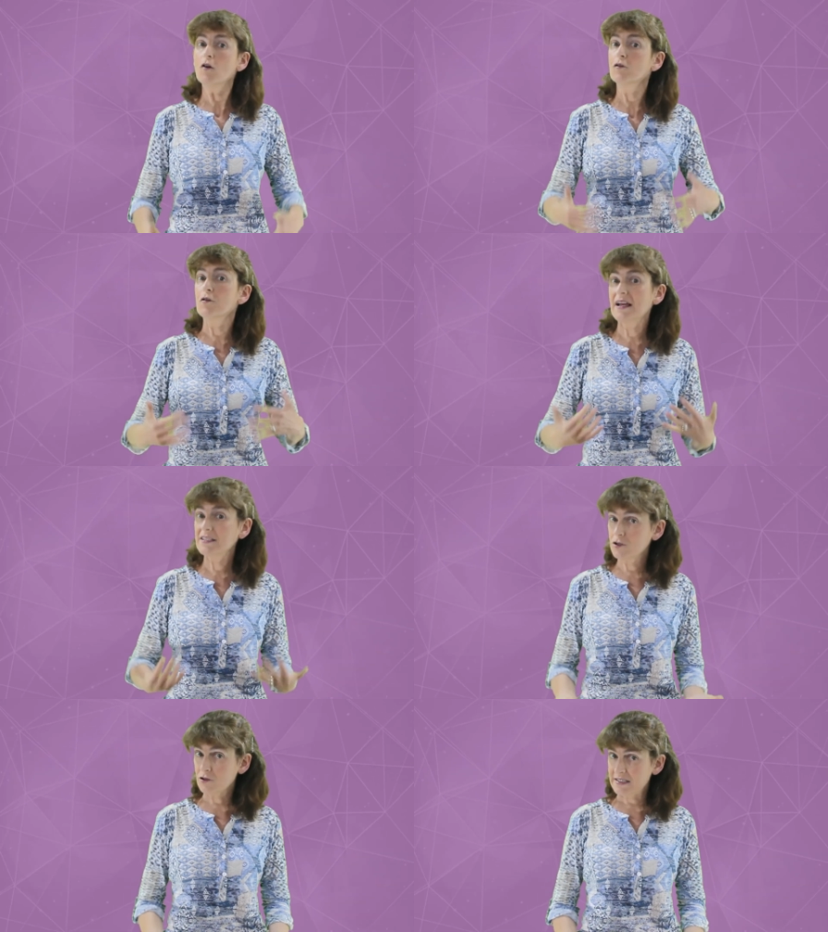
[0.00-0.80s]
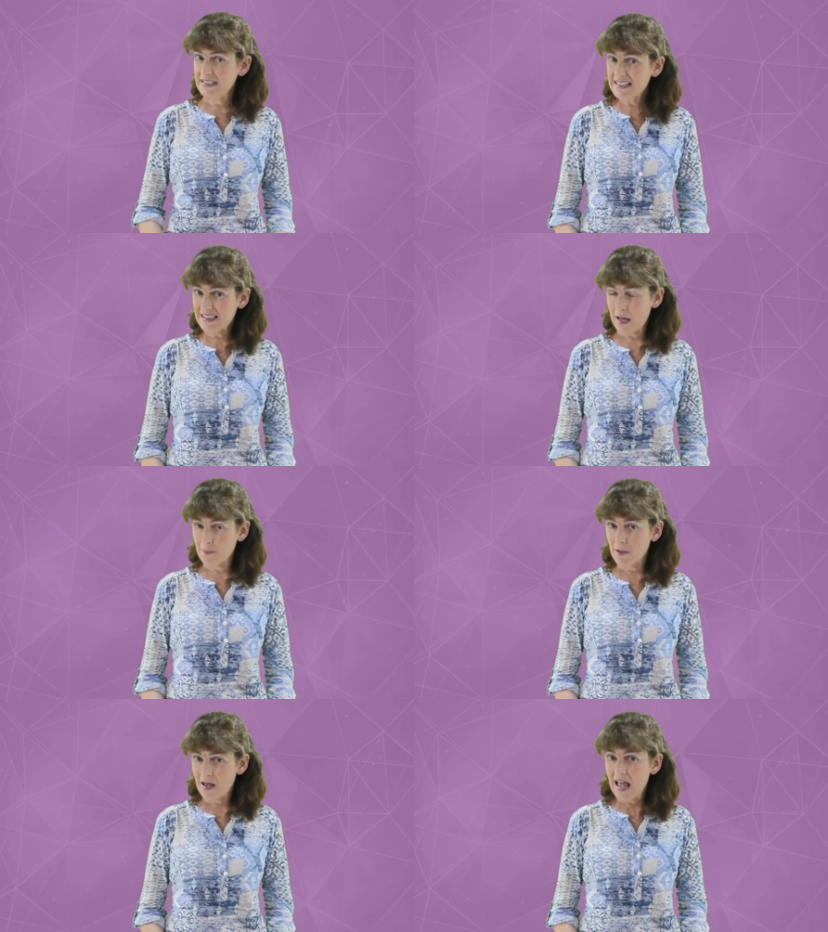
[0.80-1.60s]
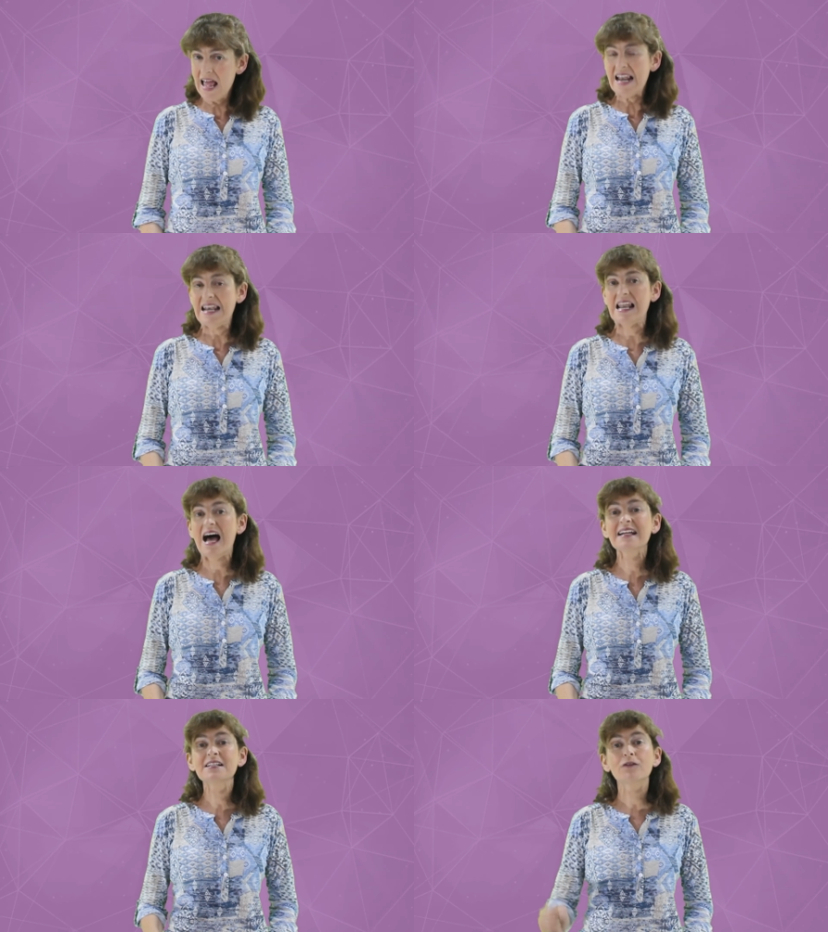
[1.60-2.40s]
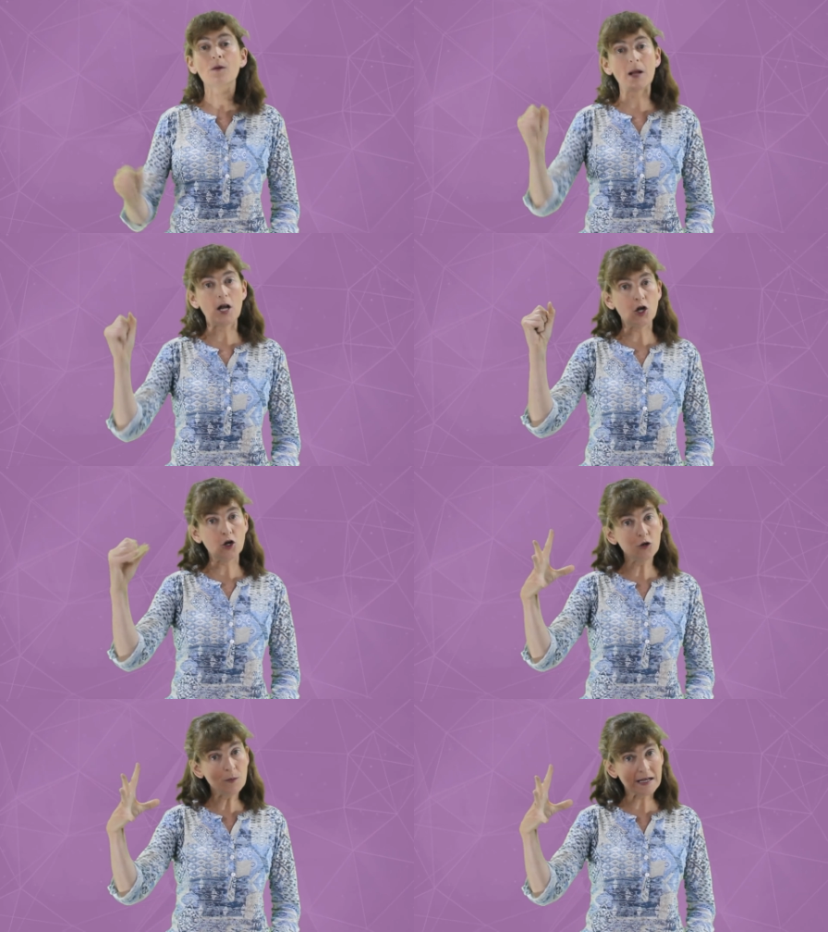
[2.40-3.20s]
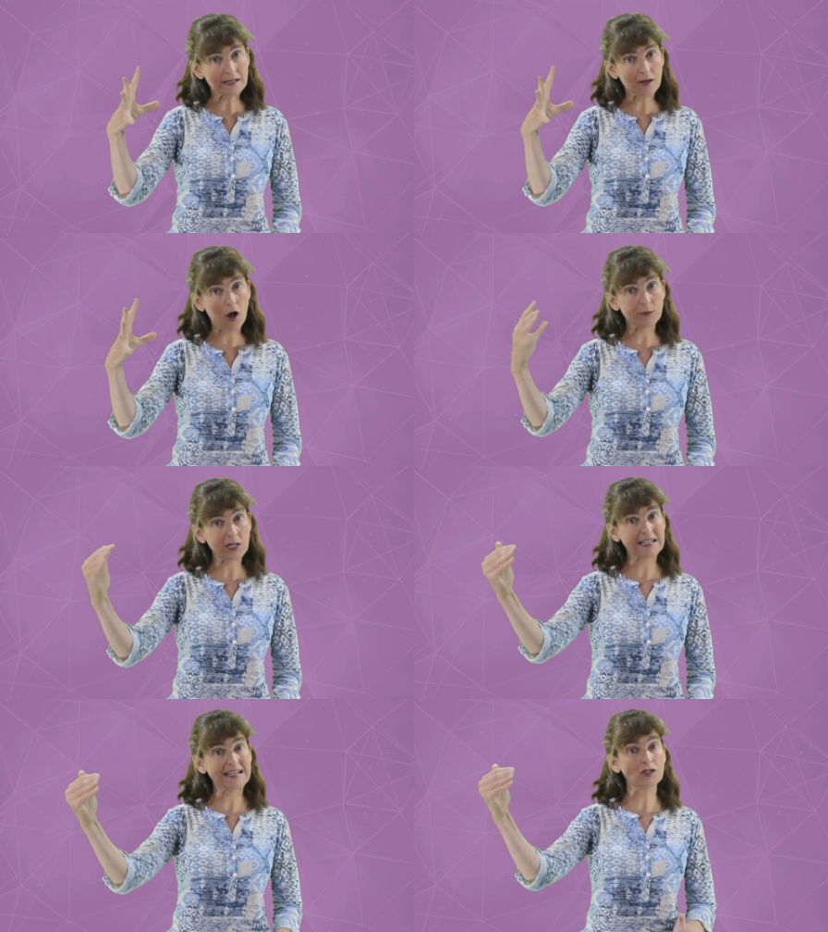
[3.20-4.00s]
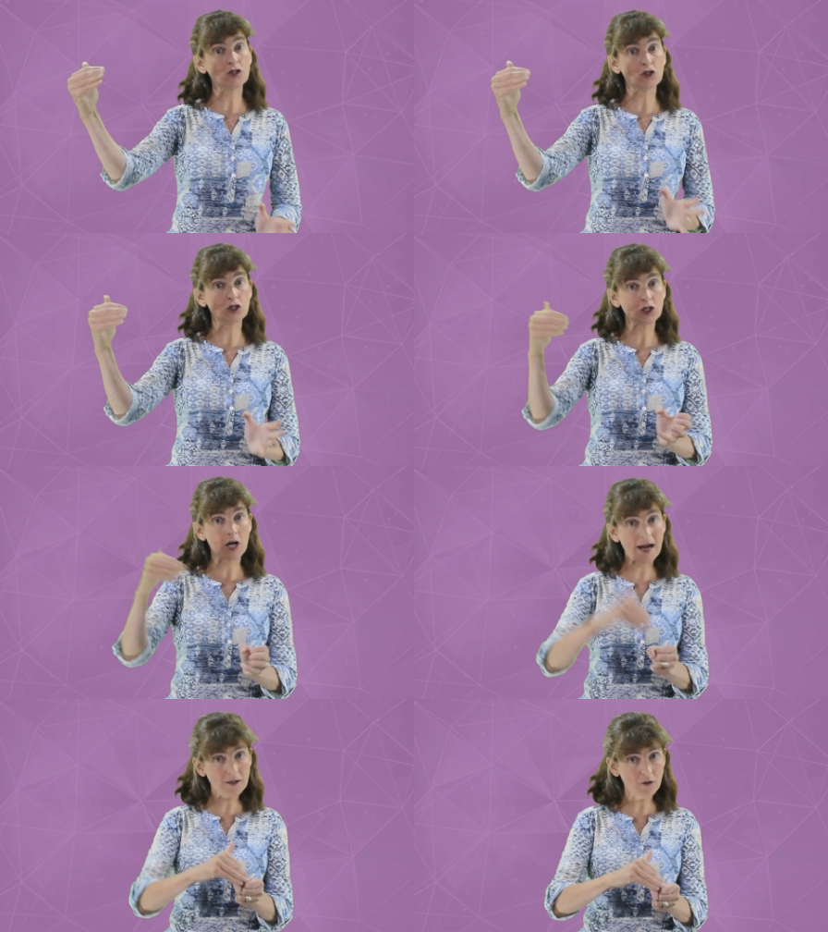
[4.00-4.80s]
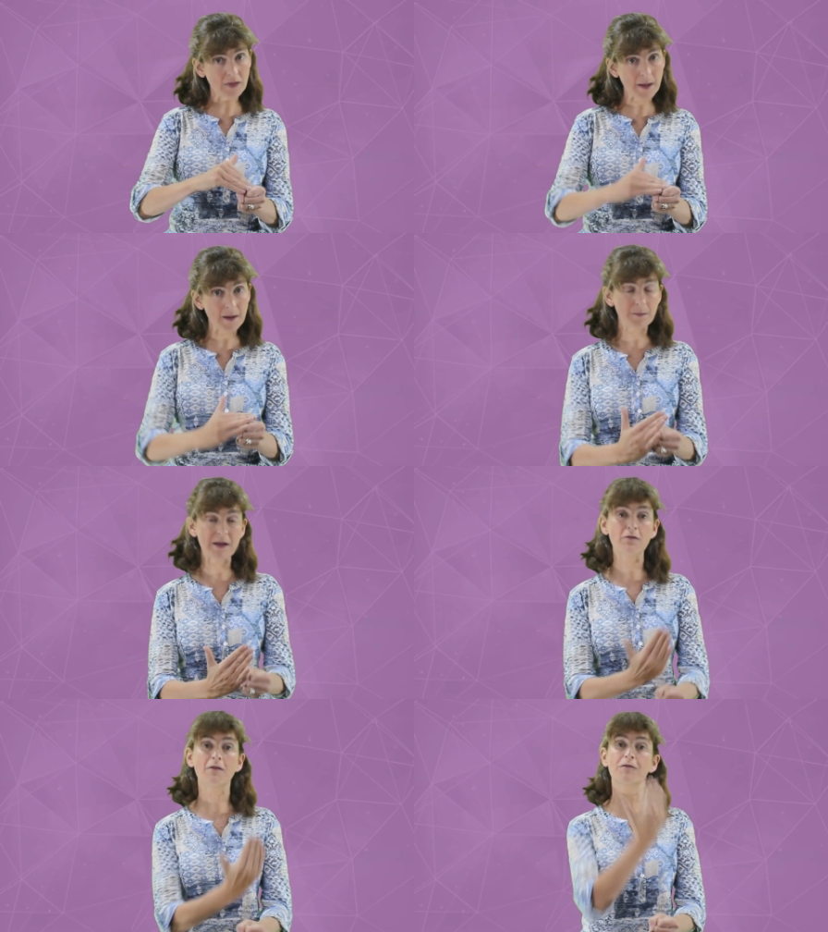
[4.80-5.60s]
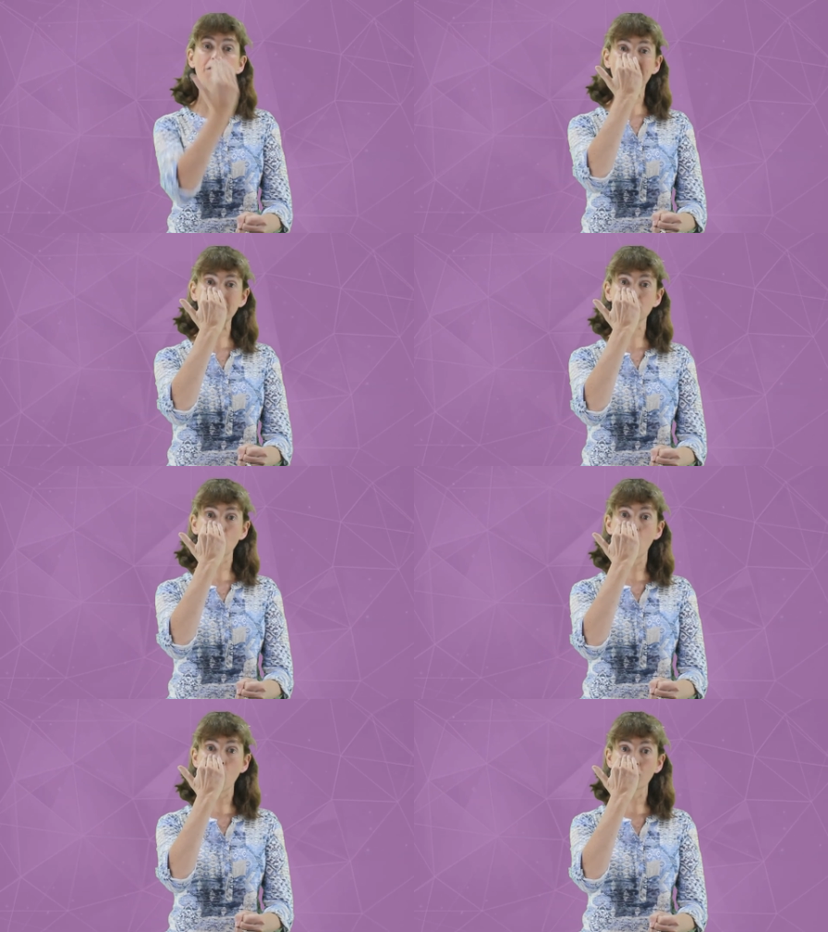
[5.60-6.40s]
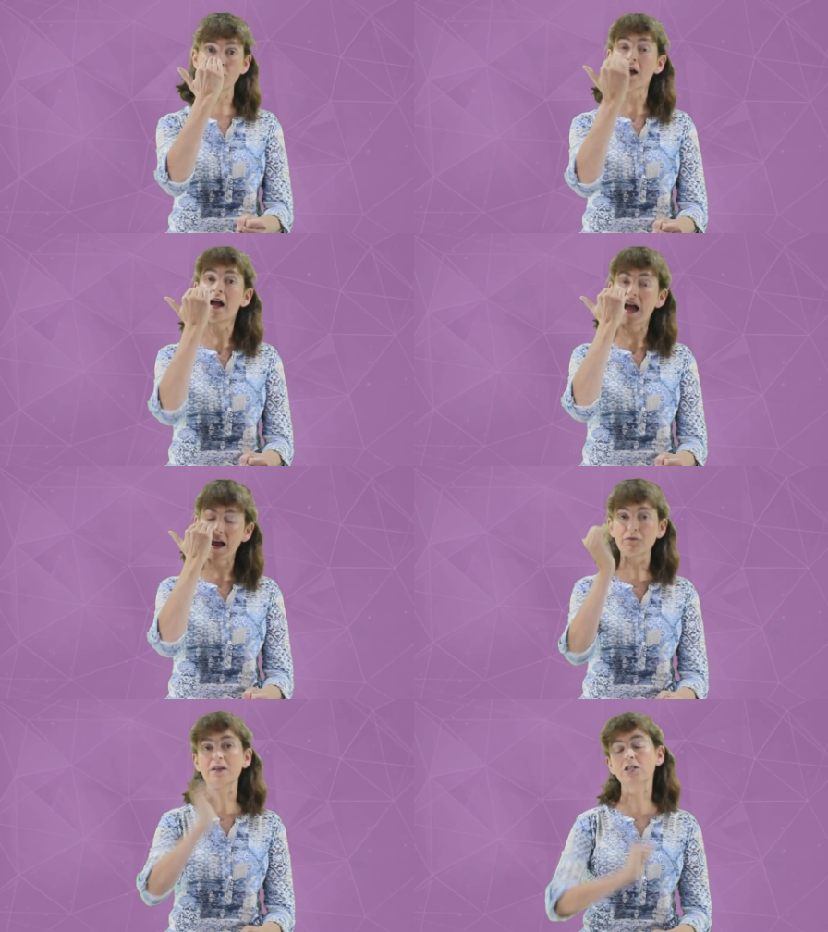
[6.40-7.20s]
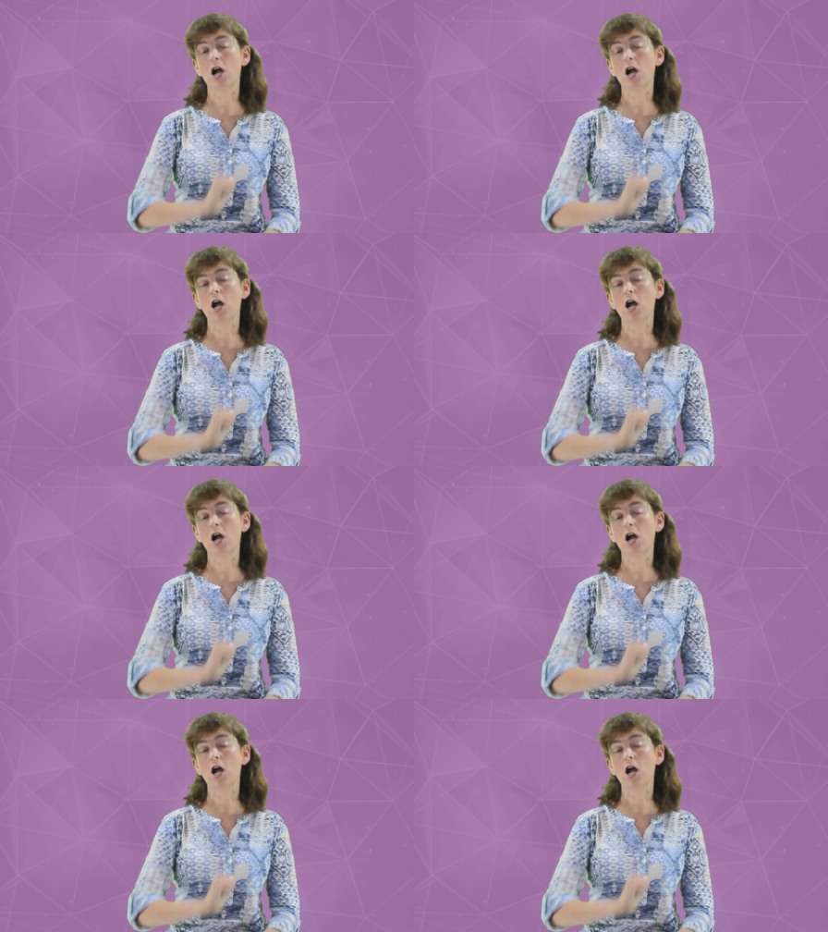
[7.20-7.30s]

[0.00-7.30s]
For us to see them, light from a luminous object needs to shine on them and be reflected off and reach